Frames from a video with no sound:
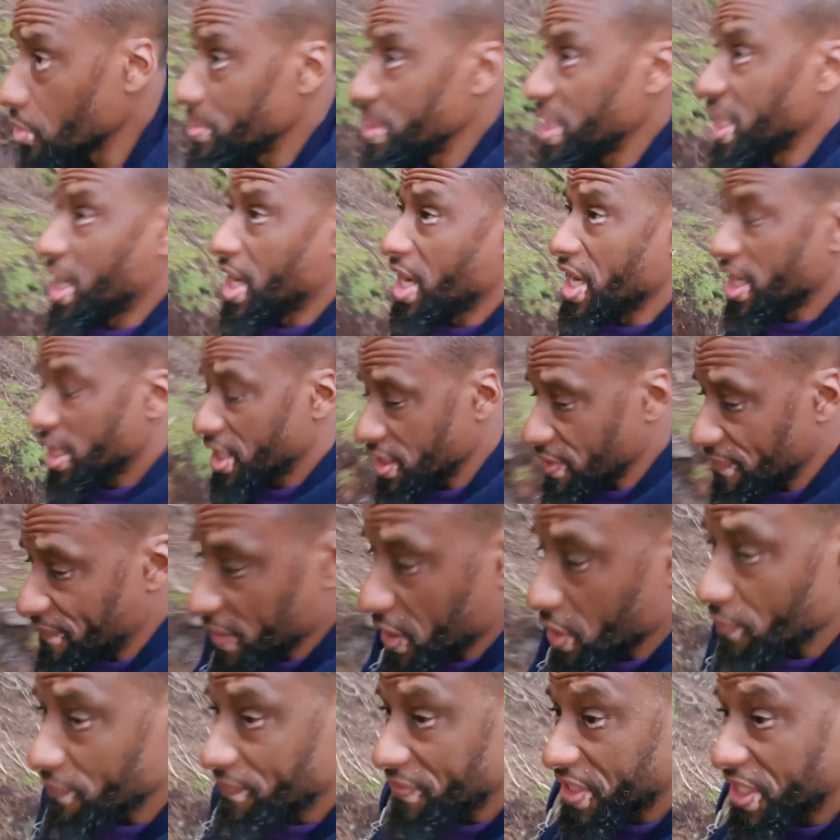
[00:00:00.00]

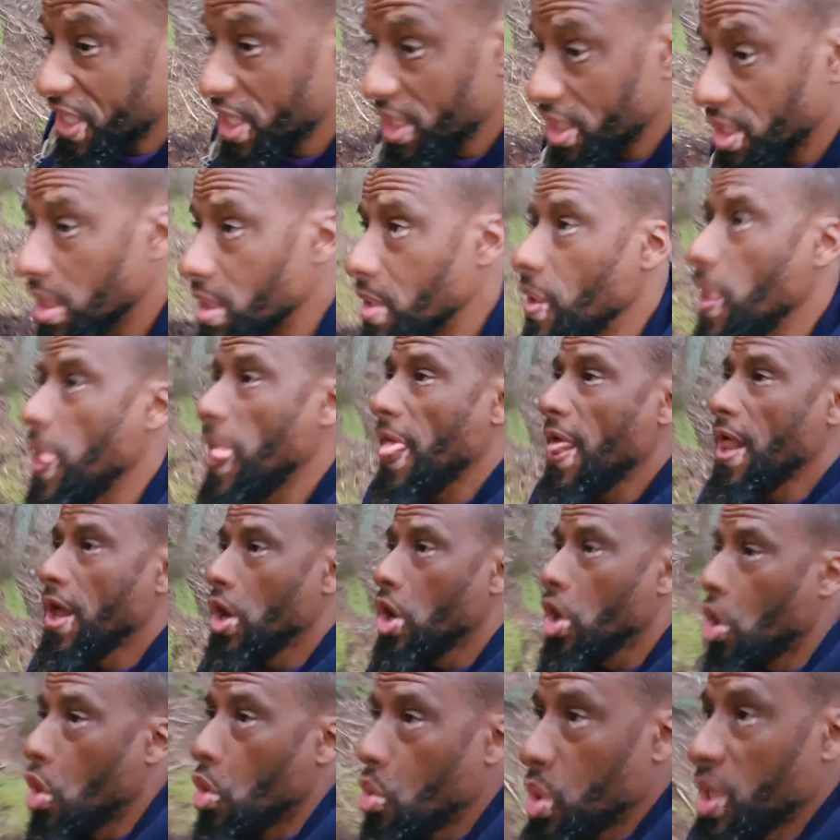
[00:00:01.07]
bi be and
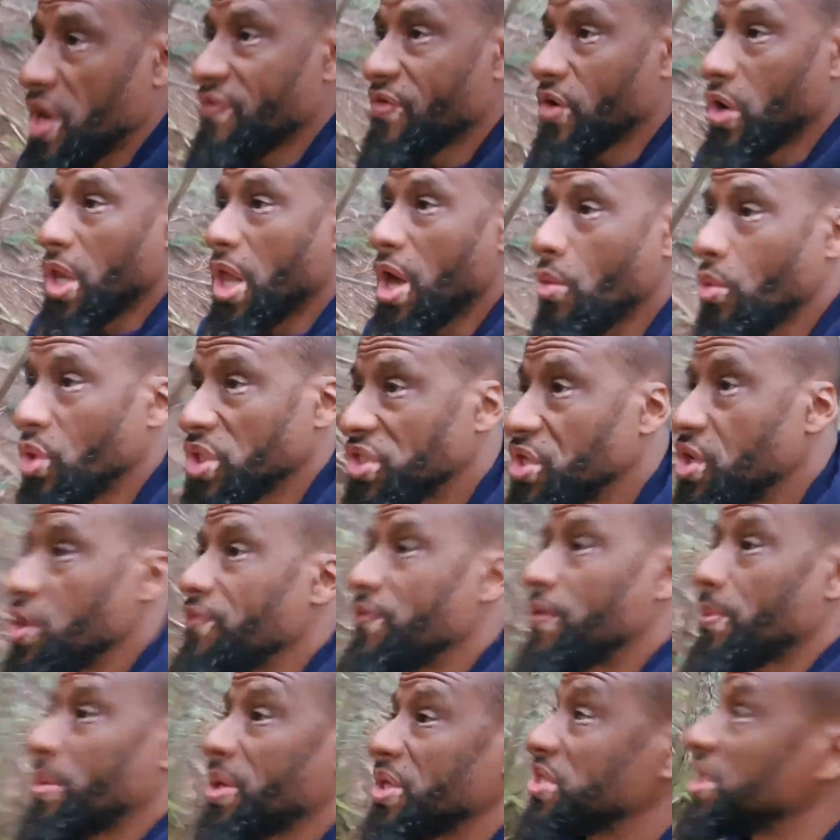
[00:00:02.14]
Whenever Allah wants good
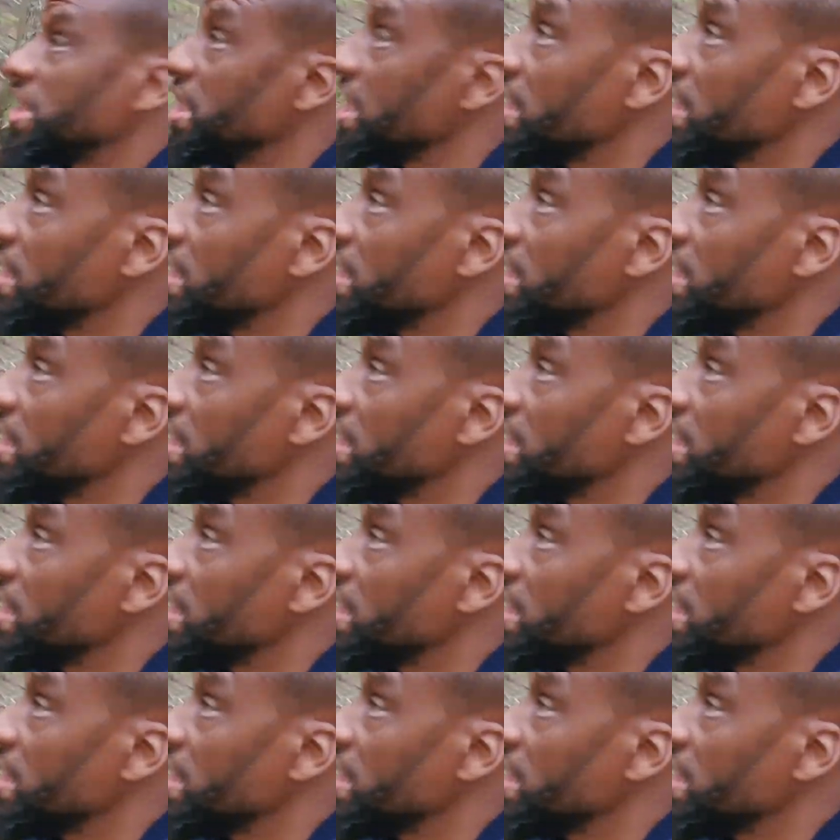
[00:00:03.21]
for a person, He